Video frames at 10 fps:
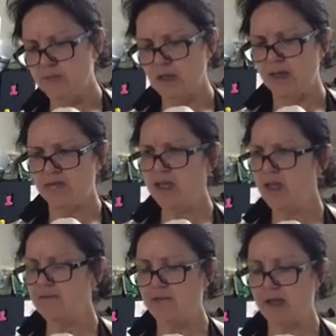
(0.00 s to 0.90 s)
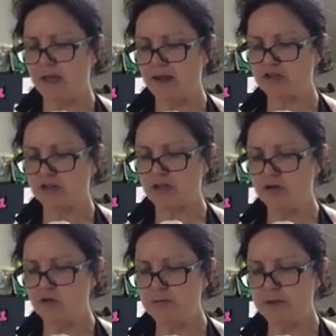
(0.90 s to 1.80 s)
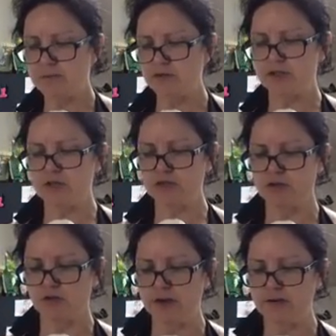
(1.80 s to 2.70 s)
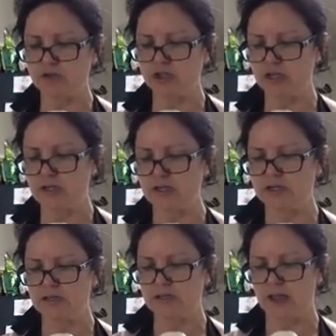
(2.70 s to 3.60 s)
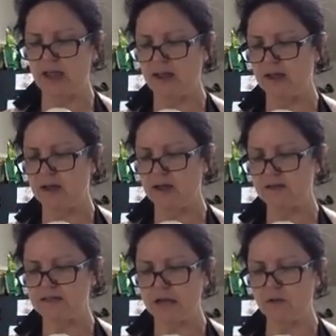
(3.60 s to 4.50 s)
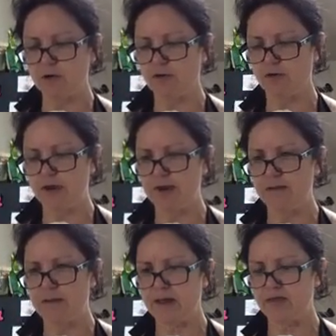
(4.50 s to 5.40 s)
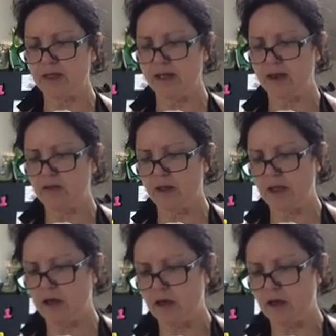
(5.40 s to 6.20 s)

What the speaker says: I think I've actually known people to use cream cheese and sour cream, and then like